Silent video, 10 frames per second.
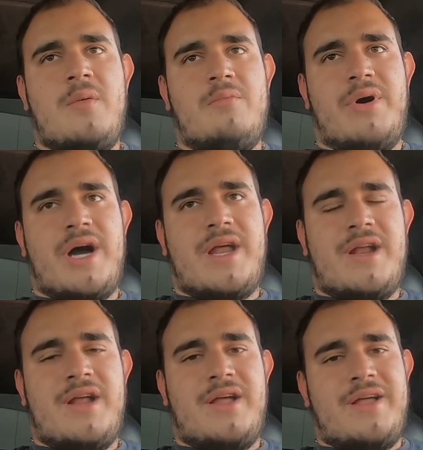But
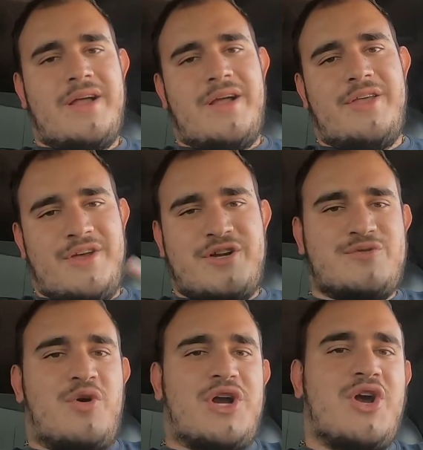if there's
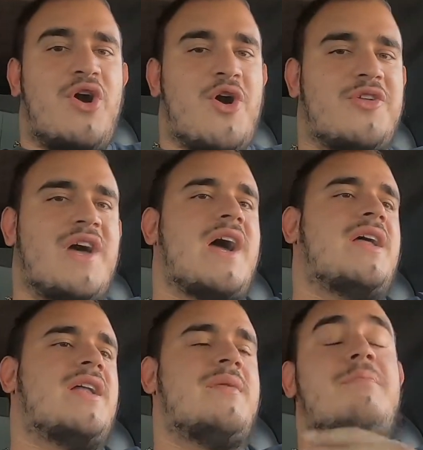one car
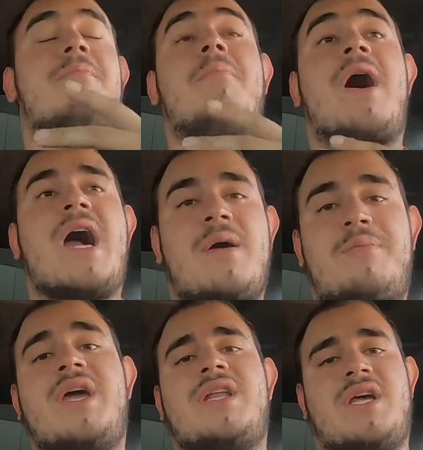that, in my
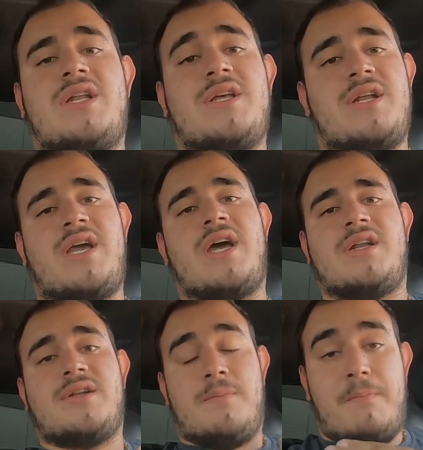opinion, and
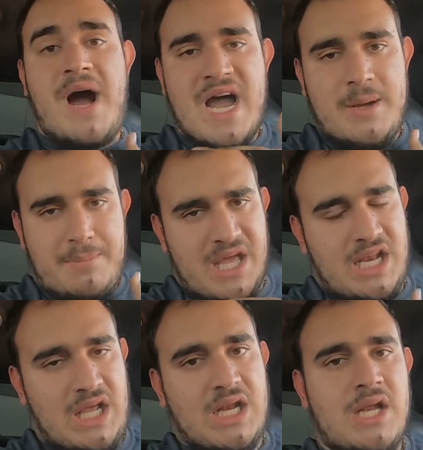again, my
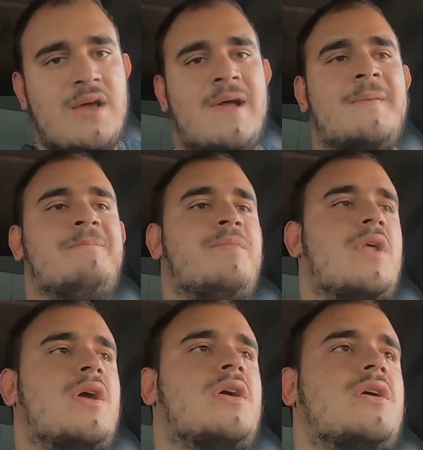opinion,
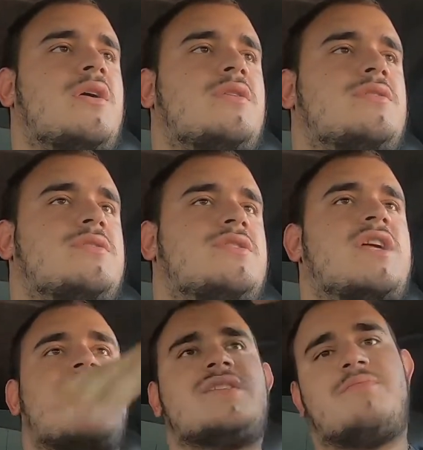
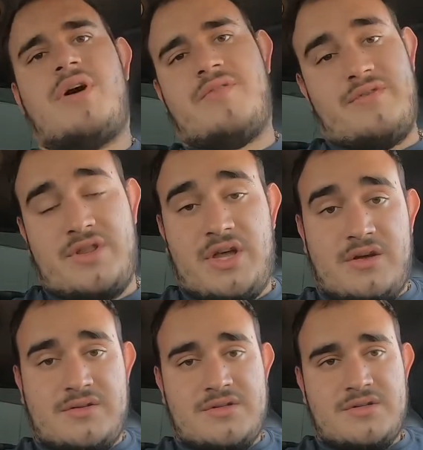stands above everything
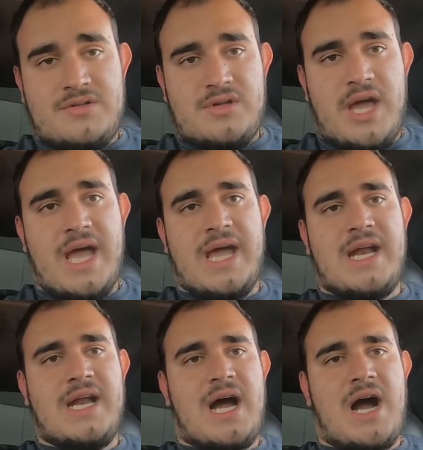else.
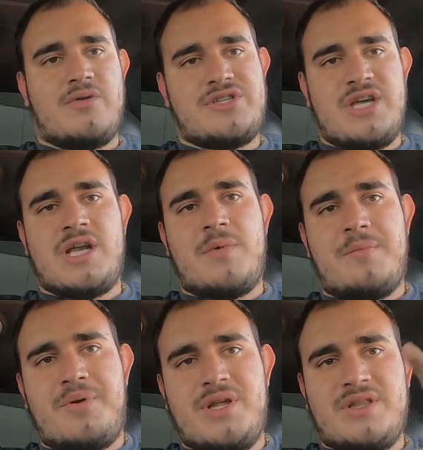And I was thinking
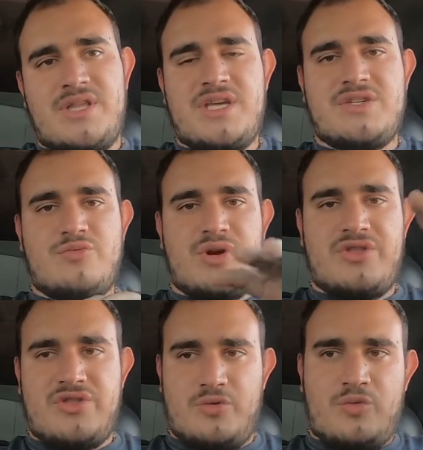about putting these
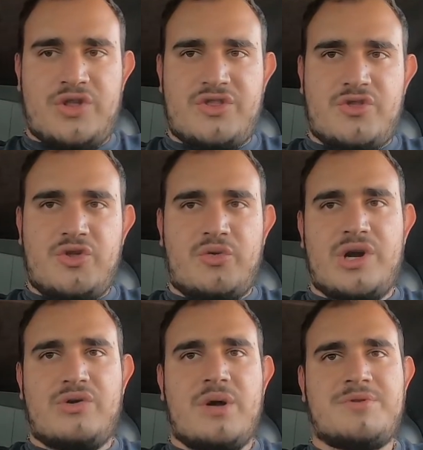with the
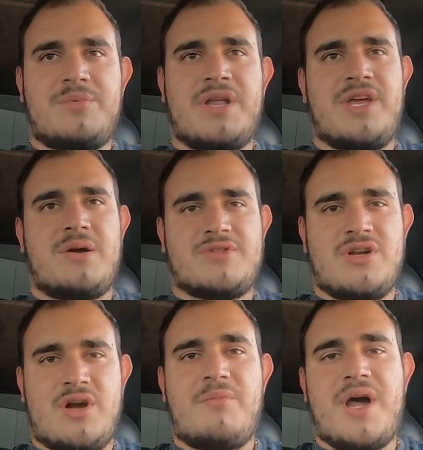runner-ups, but I think I'm just going
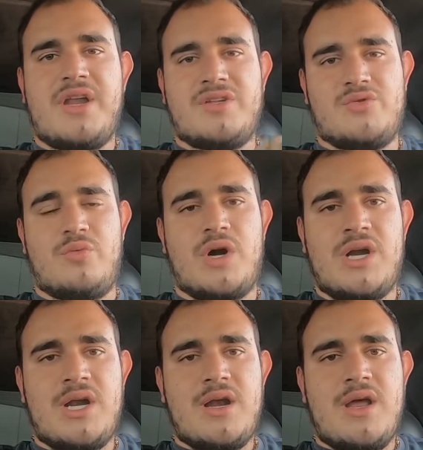to combine it into one.